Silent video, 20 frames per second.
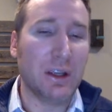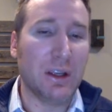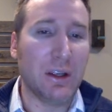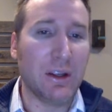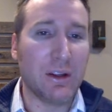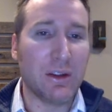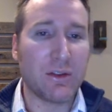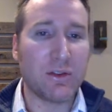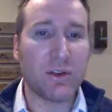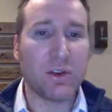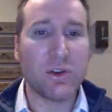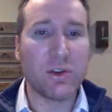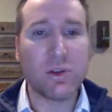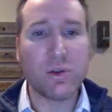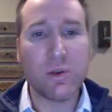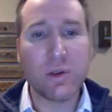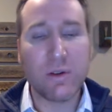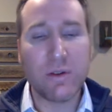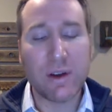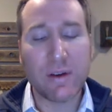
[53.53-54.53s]
there's an
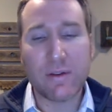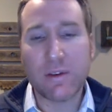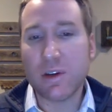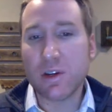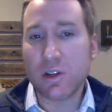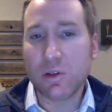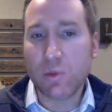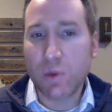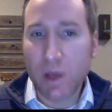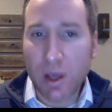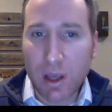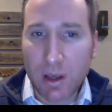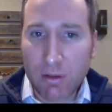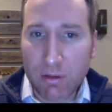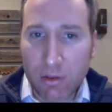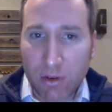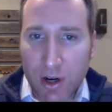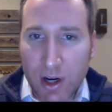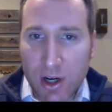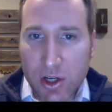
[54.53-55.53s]
intuitive definition we could
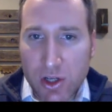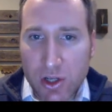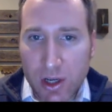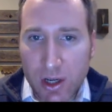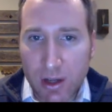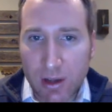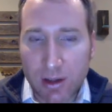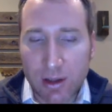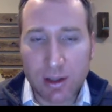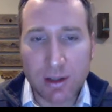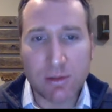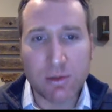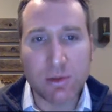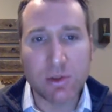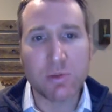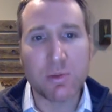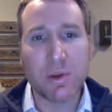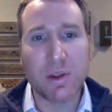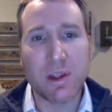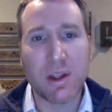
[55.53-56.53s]
give for rationality,
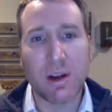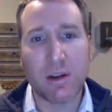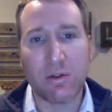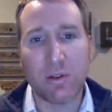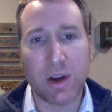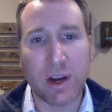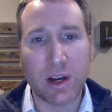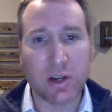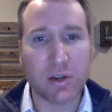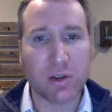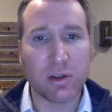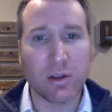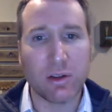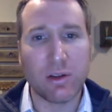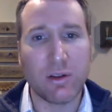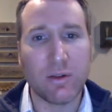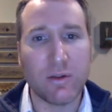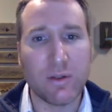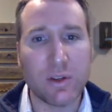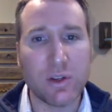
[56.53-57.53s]
which would be that a rational
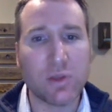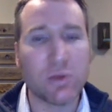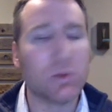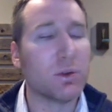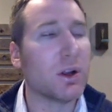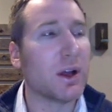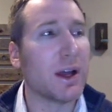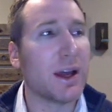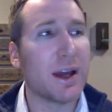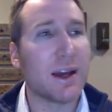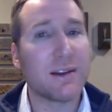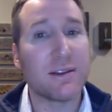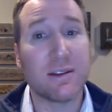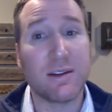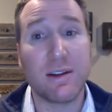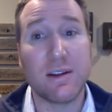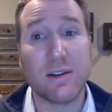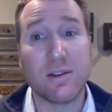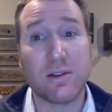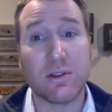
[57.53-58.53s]
individual acts
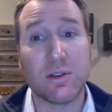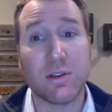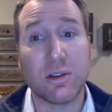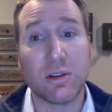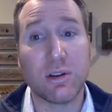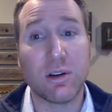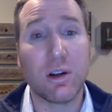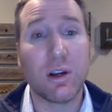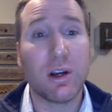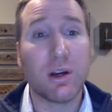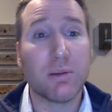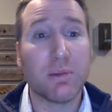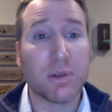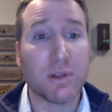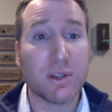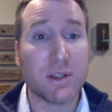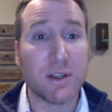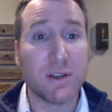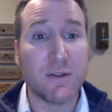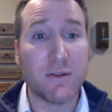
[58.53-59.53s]
in his or her
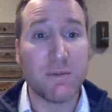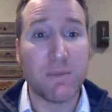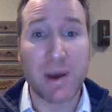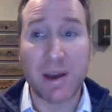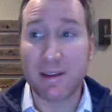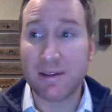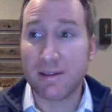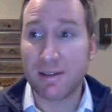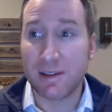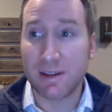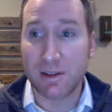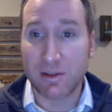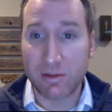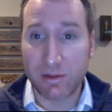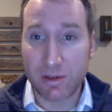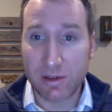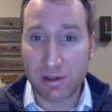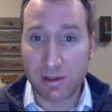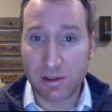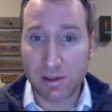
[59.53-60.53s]
perceived best
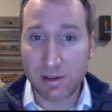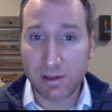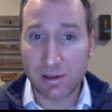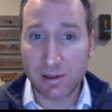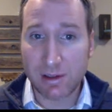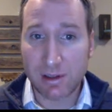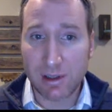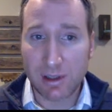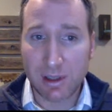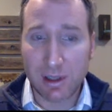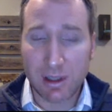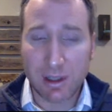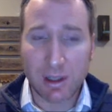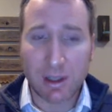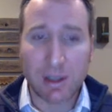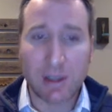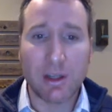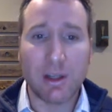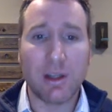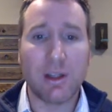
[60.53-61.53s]
interest.
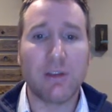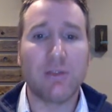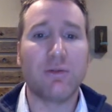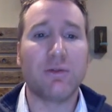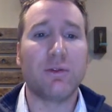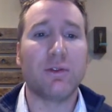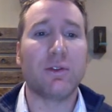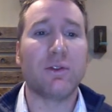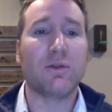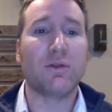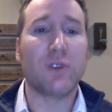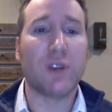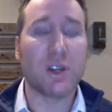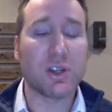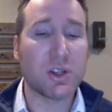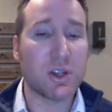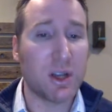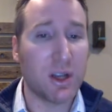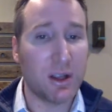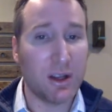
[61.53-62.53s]
And
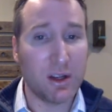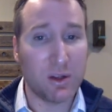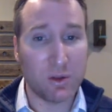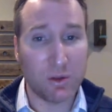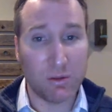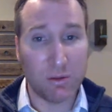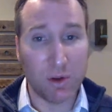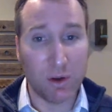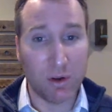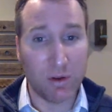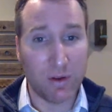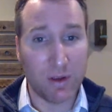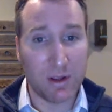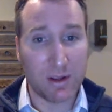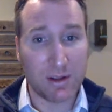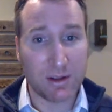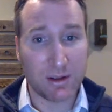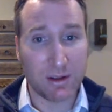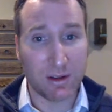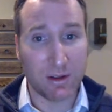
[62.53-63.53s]
rationality is what
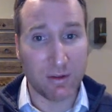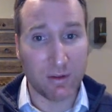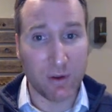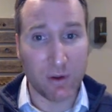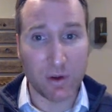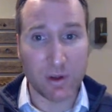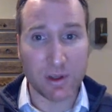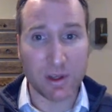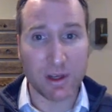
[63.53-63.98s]
motivates the focus